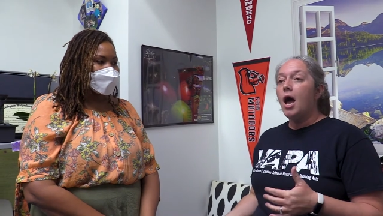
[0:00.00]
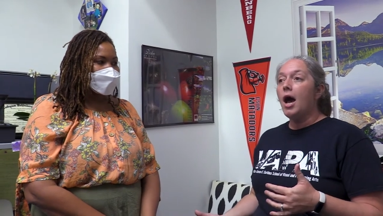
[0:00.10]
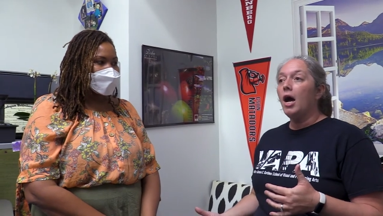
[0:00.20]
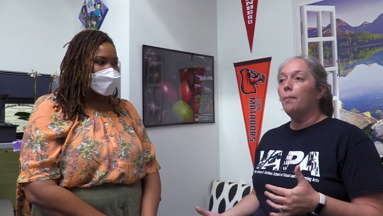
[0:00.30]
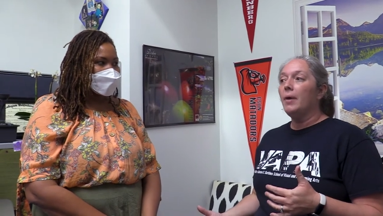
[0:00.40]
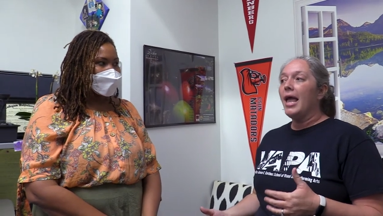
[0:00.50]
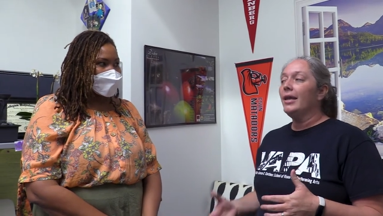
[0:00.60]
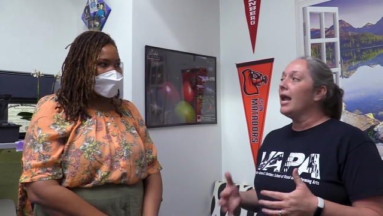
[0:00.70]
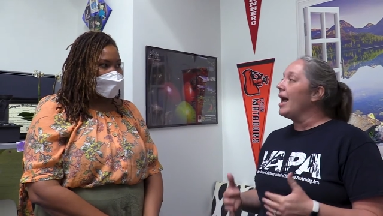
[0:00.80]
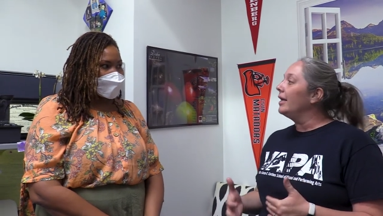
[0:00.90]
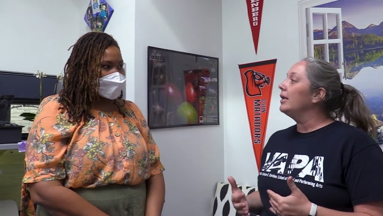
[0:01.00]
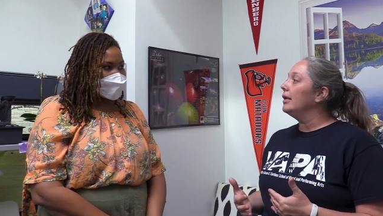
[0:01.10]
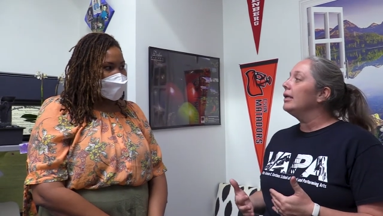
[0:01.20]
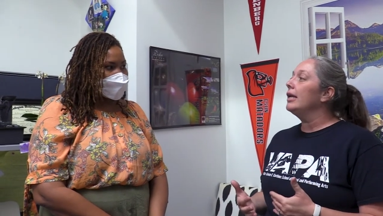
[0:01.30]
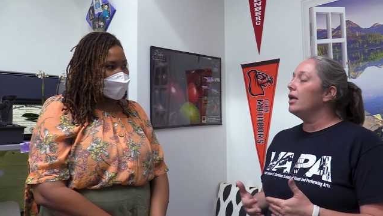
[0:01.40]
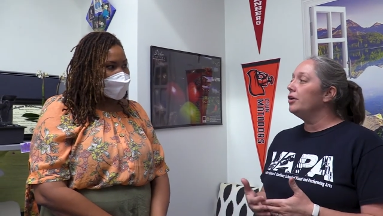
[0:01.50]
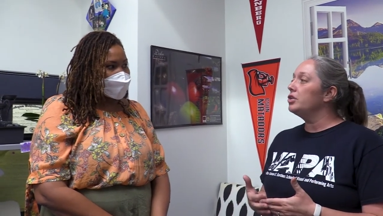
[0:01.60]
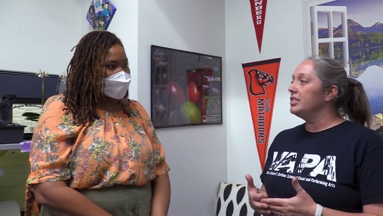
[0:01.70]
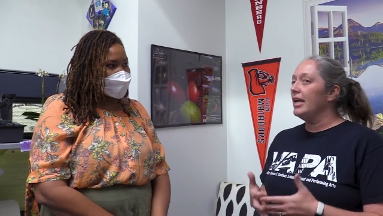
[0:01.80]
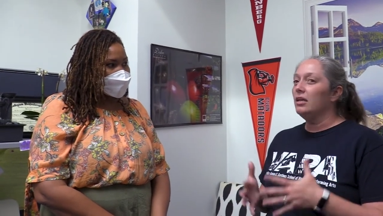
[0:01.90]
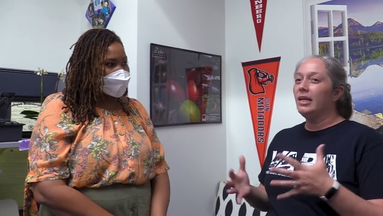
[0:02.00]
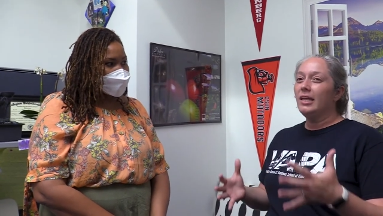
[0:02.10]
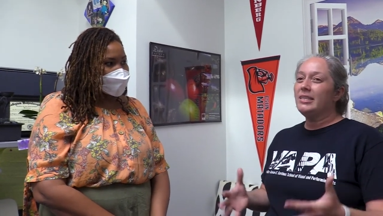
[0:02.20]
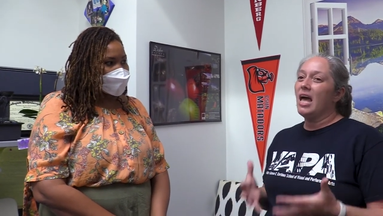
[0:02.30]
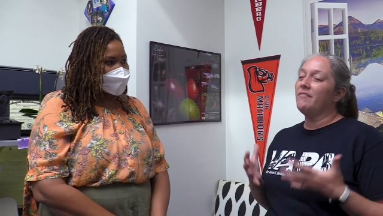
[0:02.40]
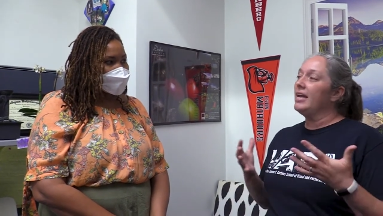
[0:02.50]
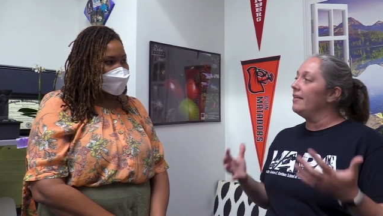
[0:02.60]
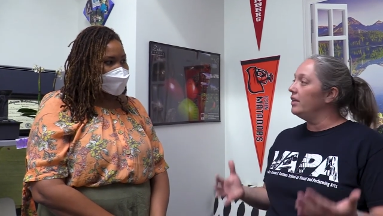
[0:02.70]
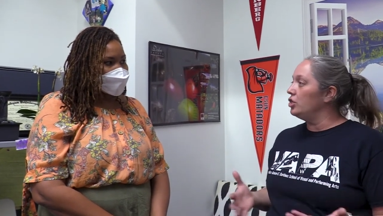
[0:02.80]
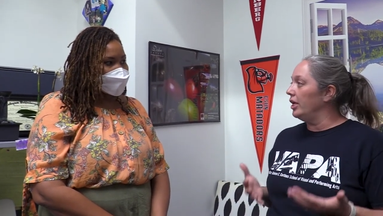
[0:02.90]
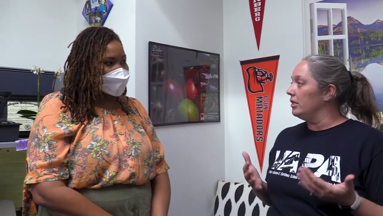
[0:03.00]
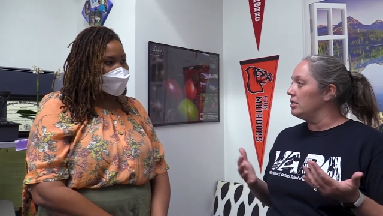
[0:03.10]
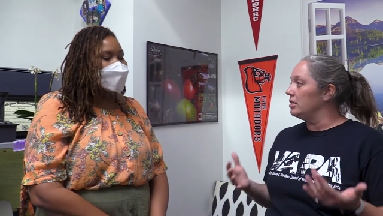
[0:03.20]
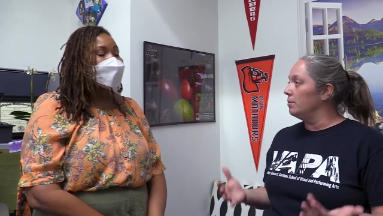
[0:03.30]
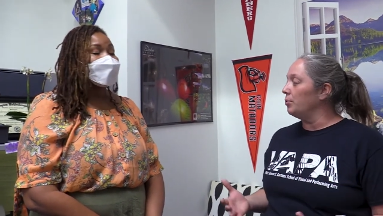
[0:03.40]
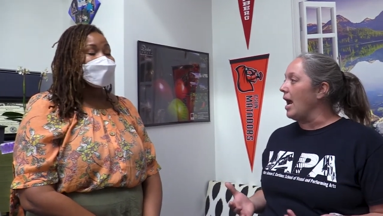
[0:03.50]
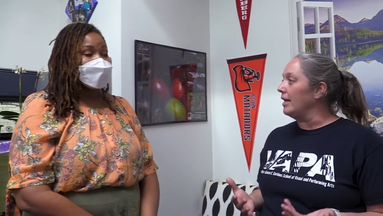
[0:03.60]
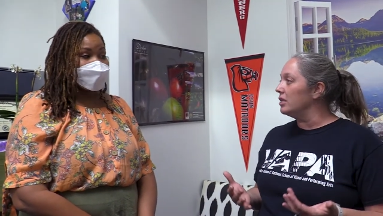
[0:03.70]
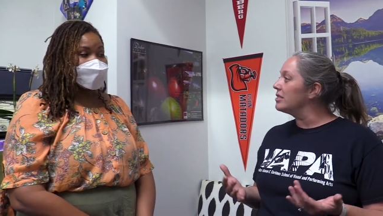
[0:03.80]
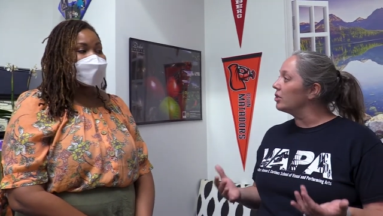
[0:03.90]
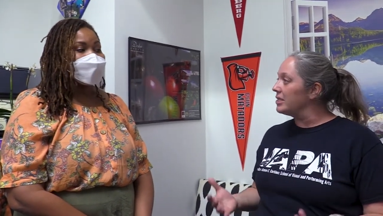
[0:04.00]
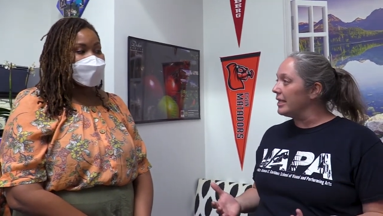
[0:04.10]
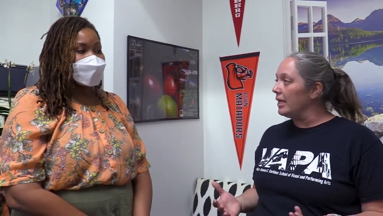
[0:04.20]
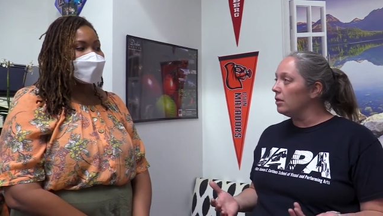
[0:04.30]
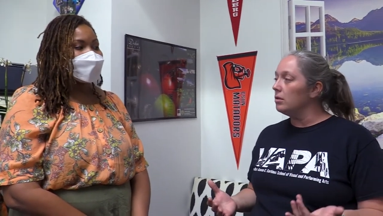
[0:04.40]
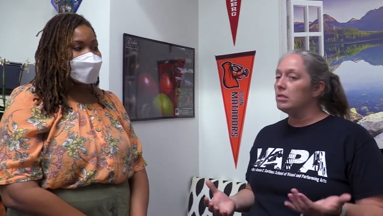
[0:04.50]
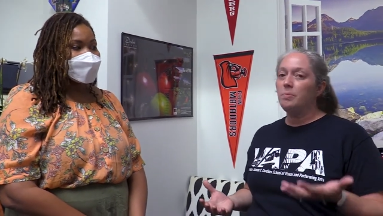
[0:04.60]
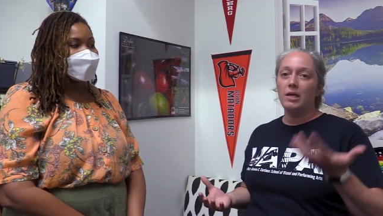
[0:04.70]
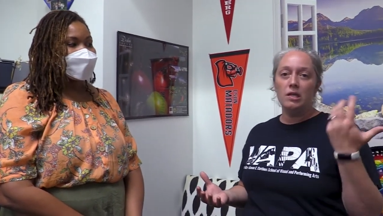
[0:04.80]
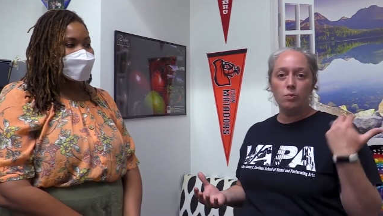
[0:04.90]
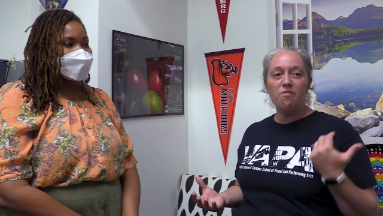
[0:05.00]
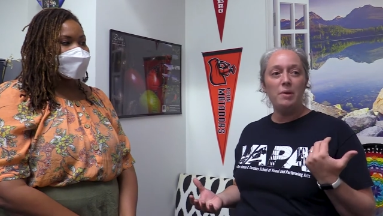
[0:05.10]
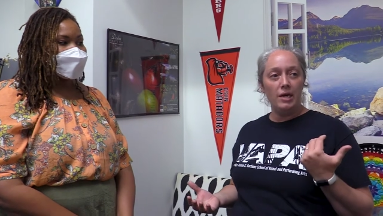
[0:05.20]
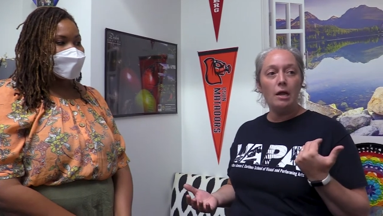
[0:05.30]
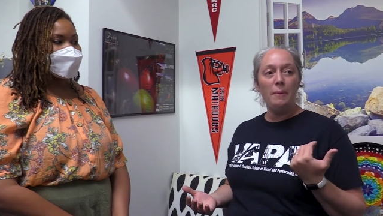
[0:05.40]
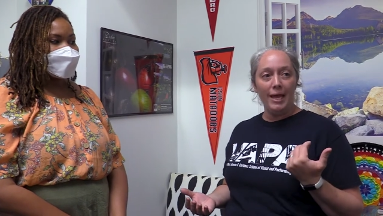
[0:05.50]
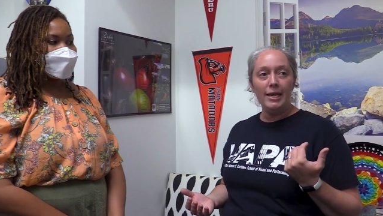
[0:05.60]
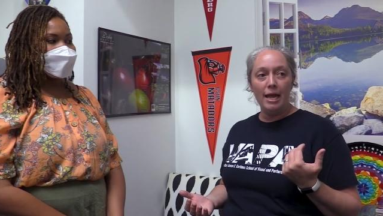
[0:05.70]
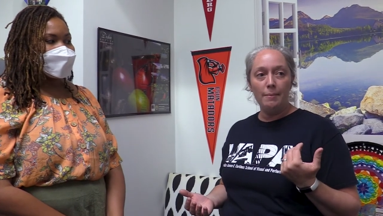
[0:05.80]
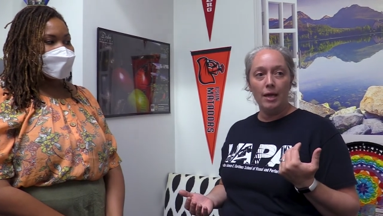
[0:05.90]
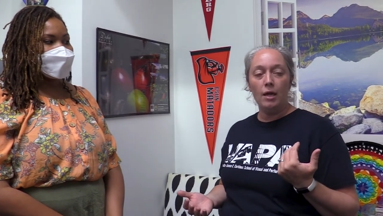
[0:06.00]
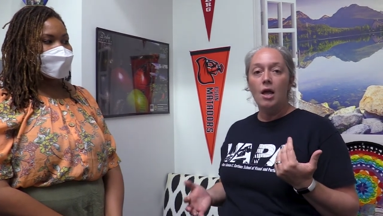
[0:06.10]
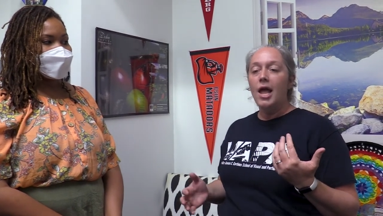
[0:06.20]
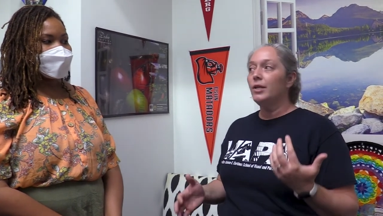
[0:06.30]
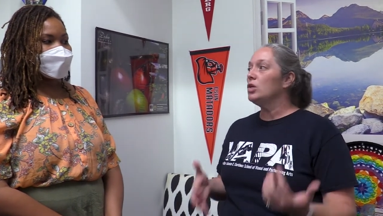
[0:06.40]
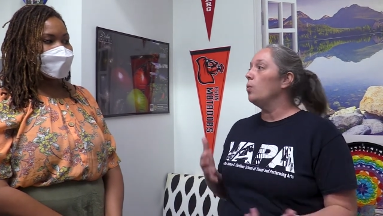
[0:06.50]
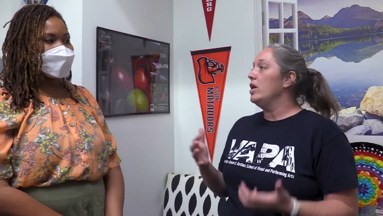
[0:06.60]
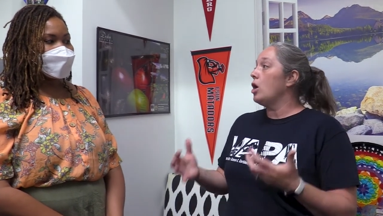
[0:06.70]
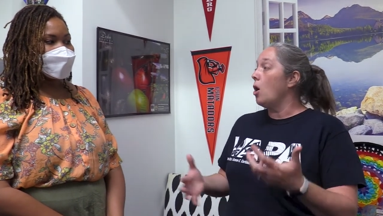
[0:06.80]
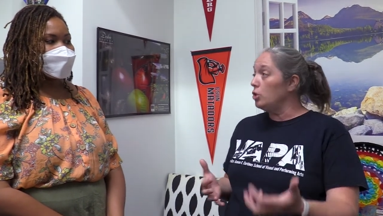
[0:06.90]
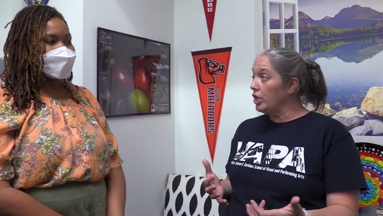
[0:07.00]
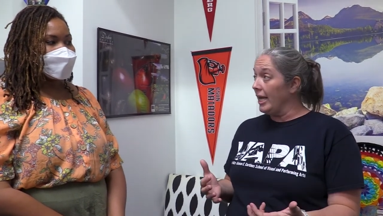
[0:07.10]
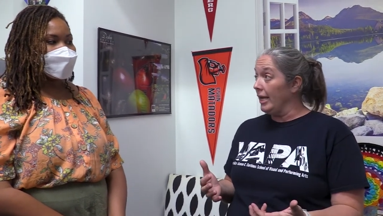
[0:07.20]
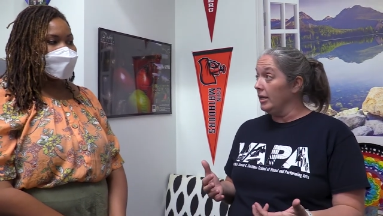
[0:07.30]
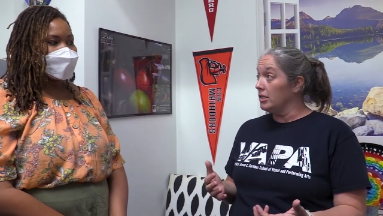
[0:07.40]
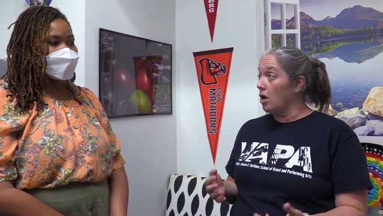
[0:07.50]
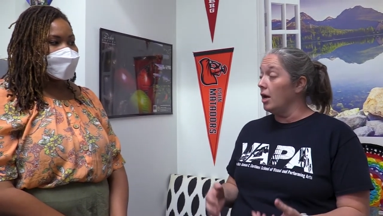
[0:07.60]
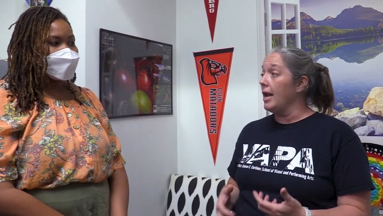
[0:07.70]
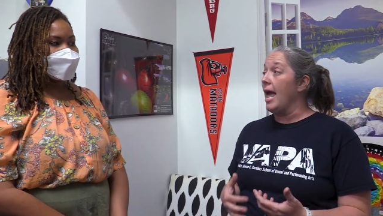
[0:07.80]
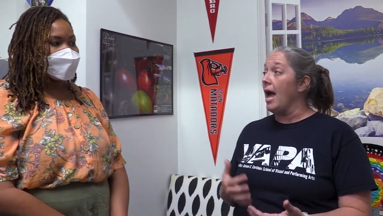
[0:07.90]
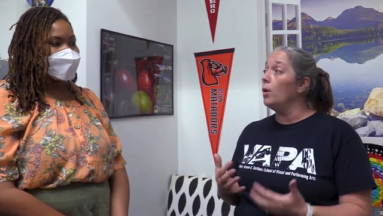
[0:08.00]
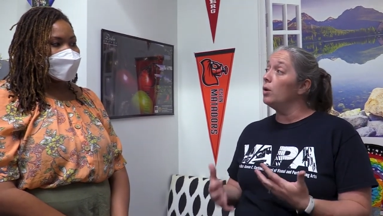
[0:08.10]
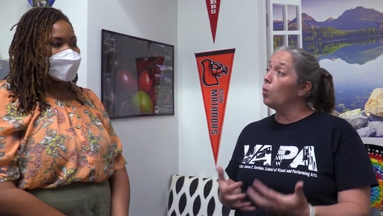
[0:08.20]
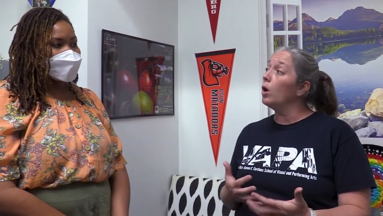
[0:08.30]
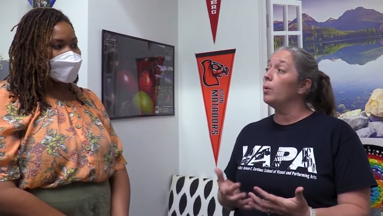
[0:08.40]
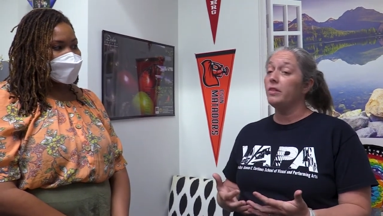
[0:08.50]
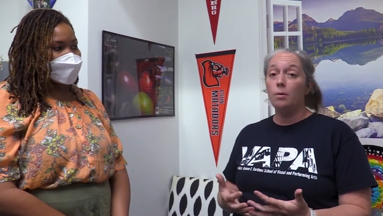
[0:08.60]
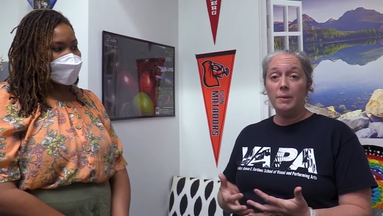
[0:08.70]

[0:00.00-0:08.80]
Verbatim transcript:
Speaker 1: Um, and I can understand kids haven't had the chance to practice their skills because we've been in a pandemic. And so we coach kids on how to work with their